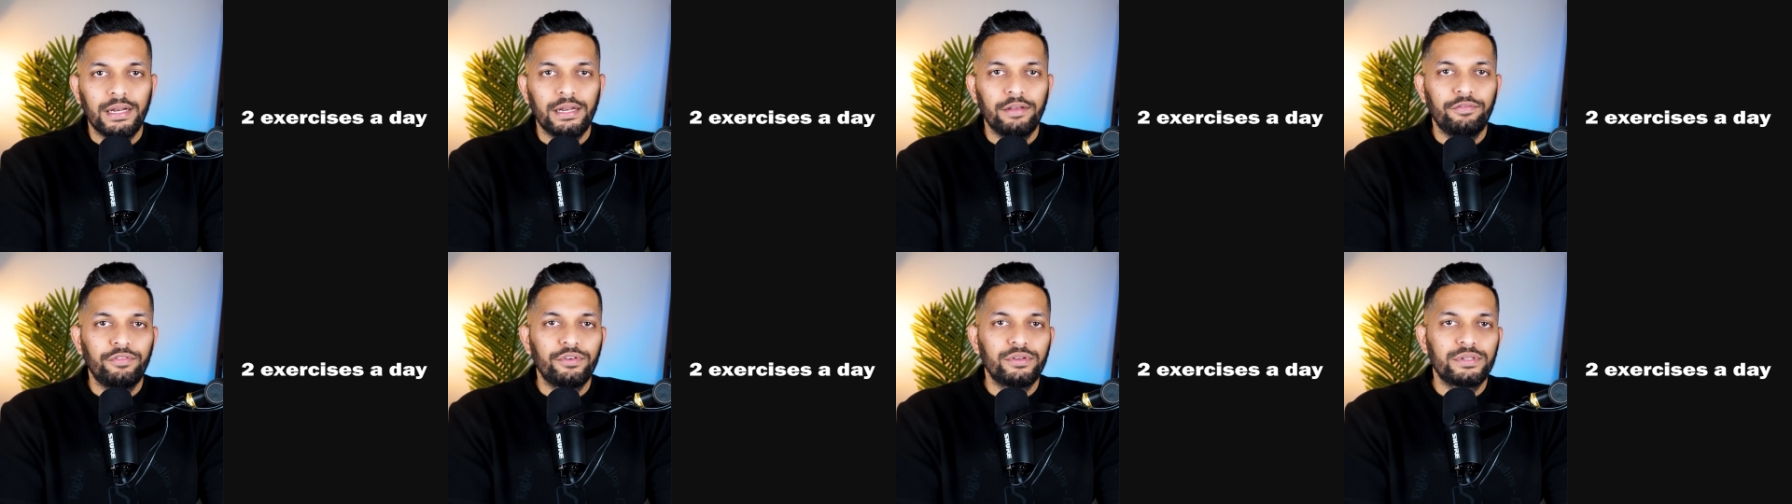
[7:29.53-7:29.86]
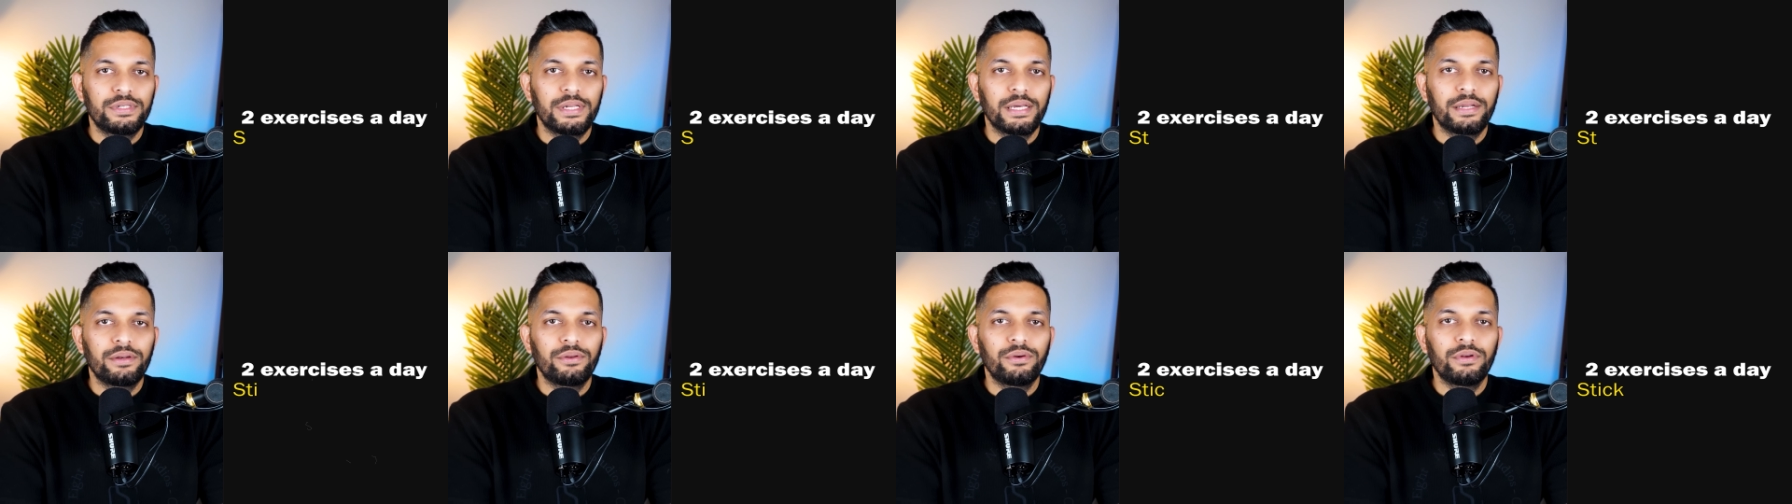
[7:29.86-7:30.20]
And if you
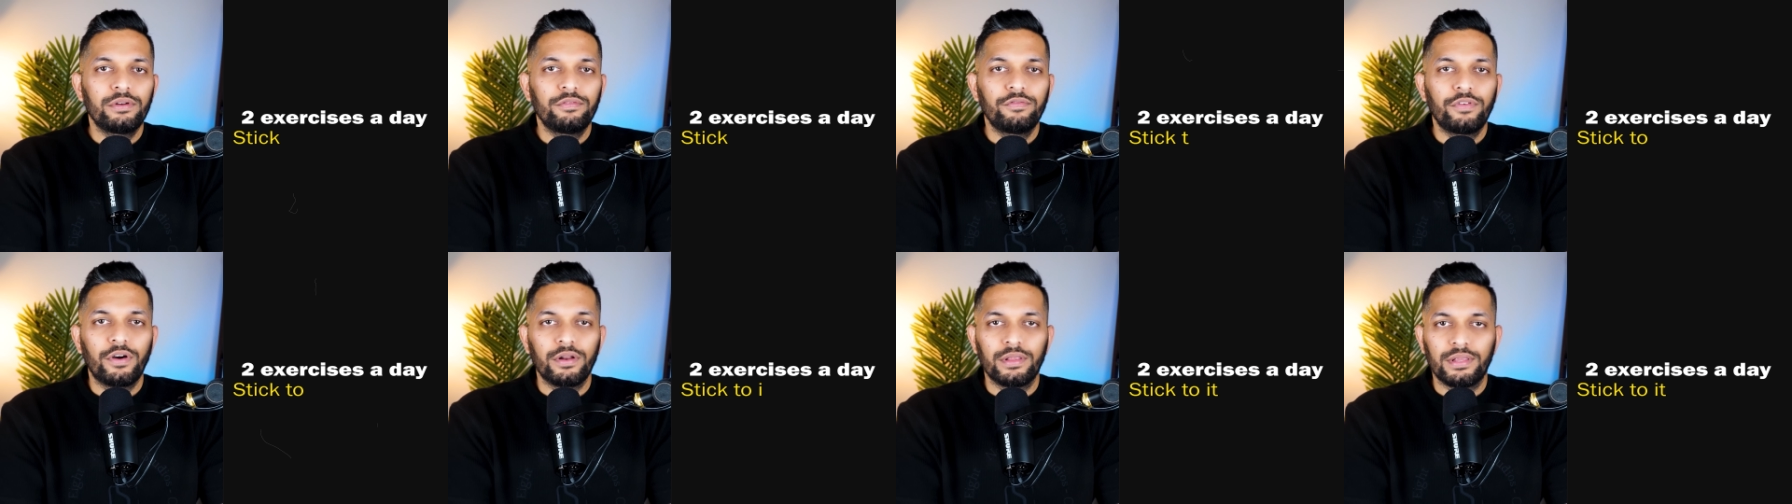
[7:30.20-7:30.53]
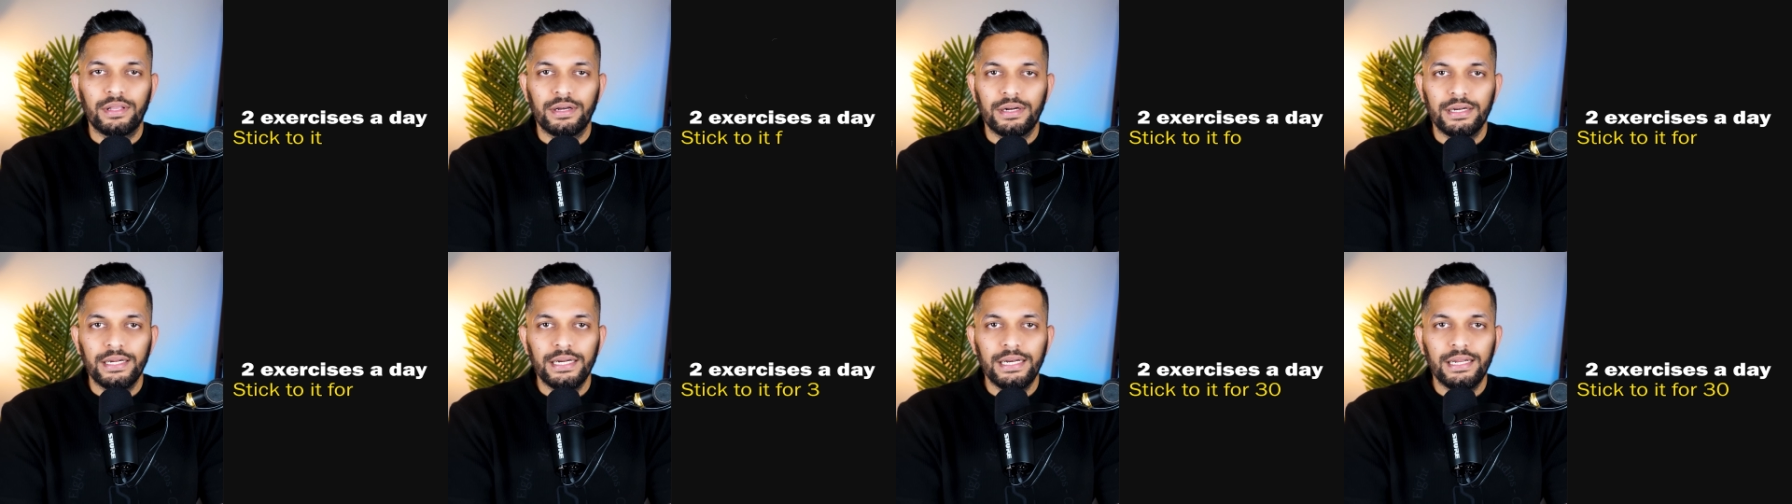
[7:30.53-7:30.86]
stick to it for
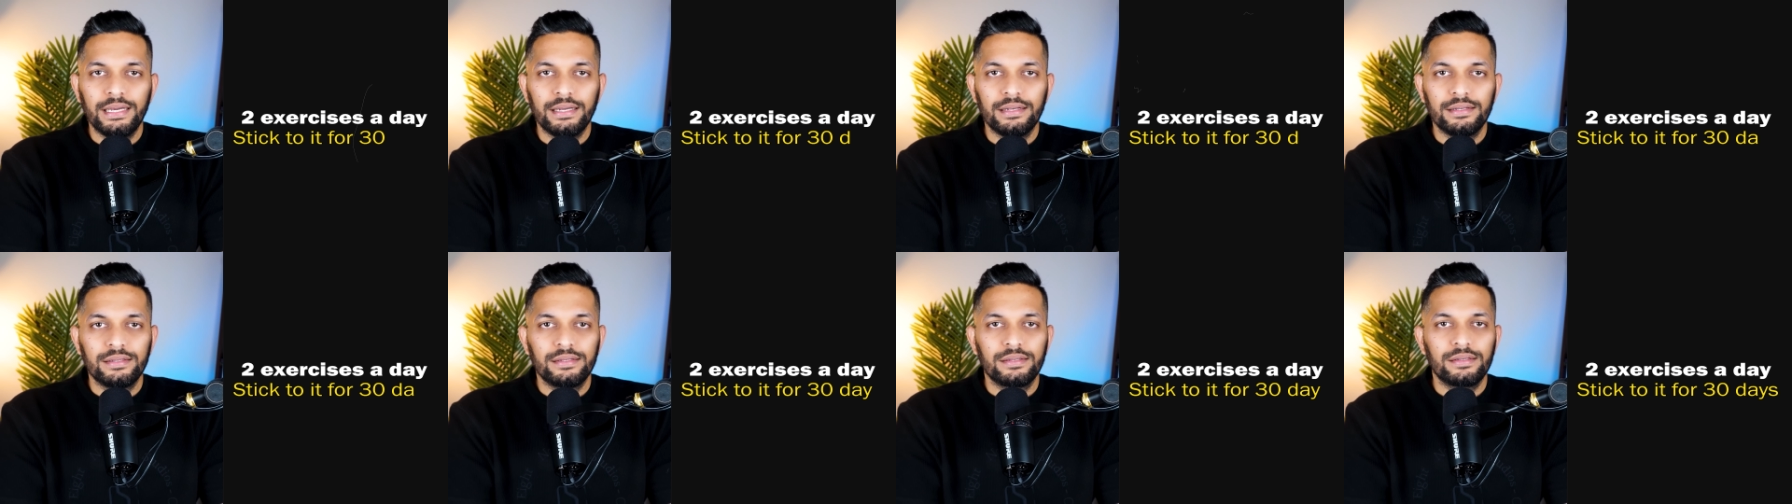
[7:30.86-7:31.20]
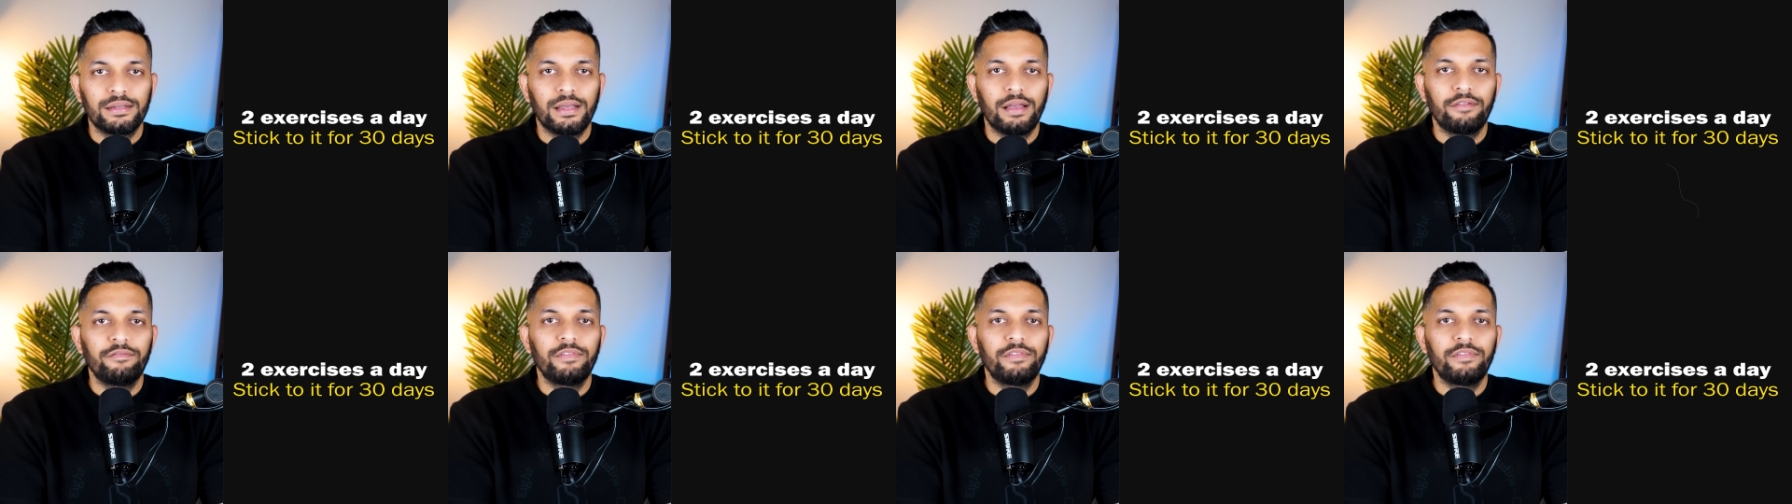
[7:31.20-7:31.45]
30 days,